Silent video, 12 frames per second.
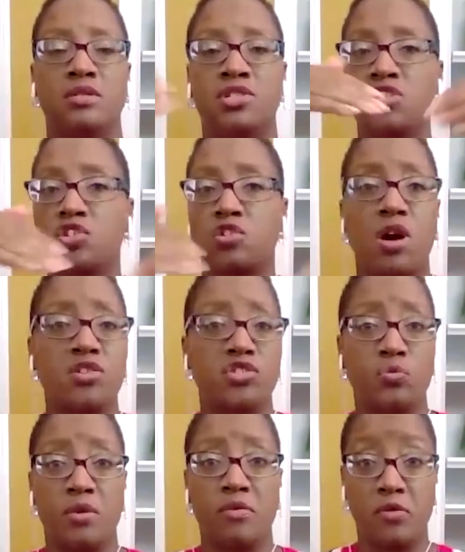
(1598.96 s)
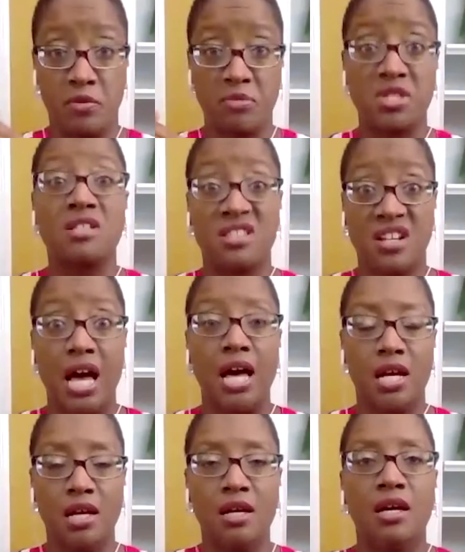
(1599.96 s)
just across the river from
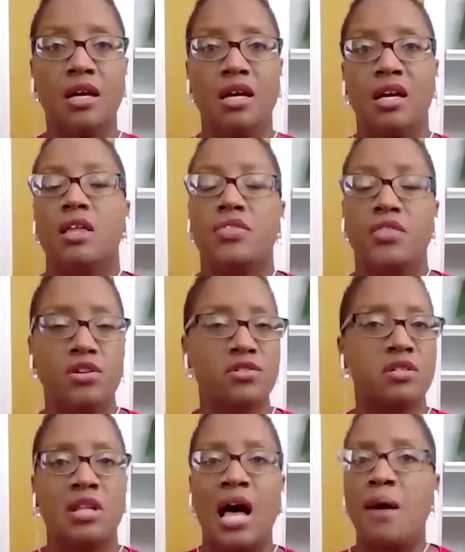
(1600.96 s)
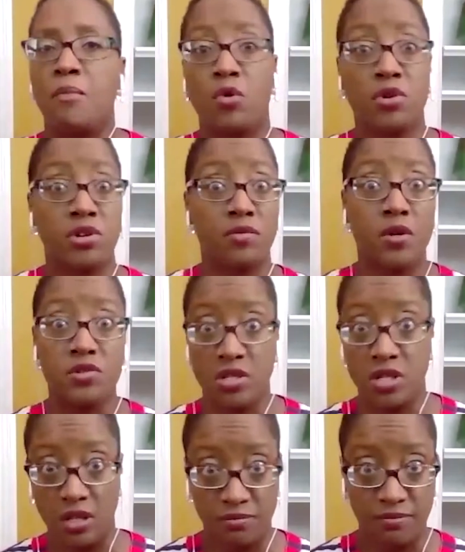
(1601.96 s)
Cincinnati, there's a lot more
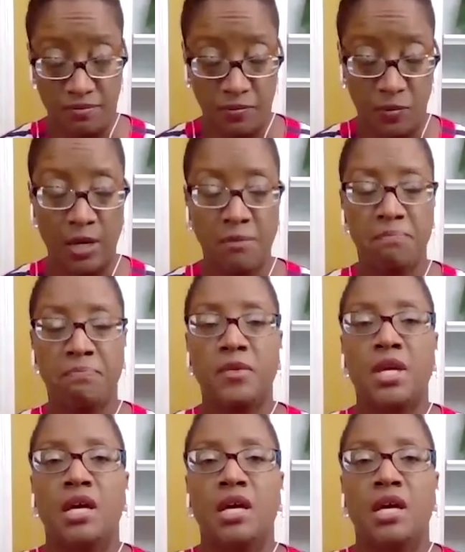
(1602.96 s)
diversity. Okay.